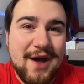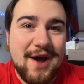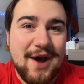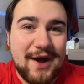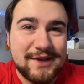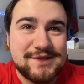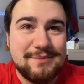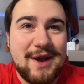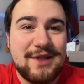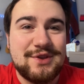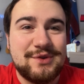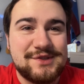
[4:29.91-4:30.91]
Austin
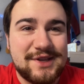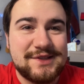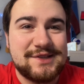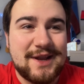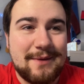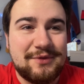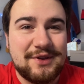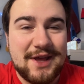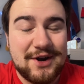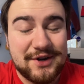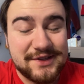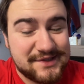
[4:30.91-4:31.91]
Matthews gets an empty
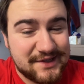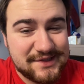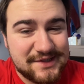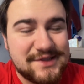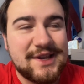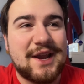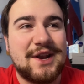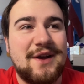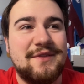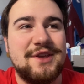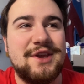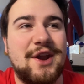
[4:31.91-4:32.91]
netter, his 62nd
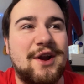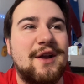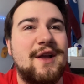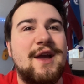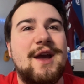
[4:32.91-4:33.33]
of the year,